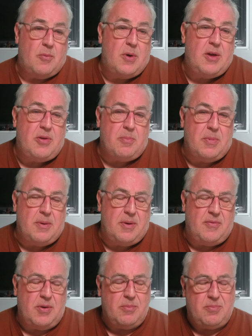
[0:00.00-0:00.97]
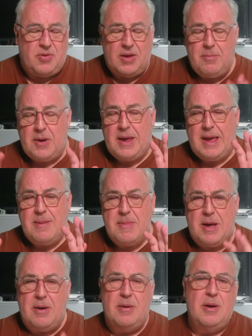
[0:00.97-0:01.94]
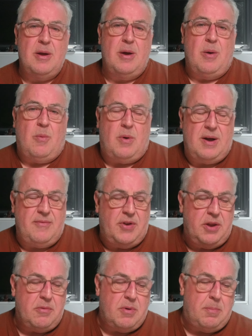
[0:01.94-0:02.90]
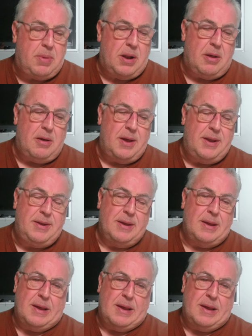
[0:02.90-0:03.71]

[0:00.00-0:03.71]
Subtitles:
have you seen my email? Why haven't you replied?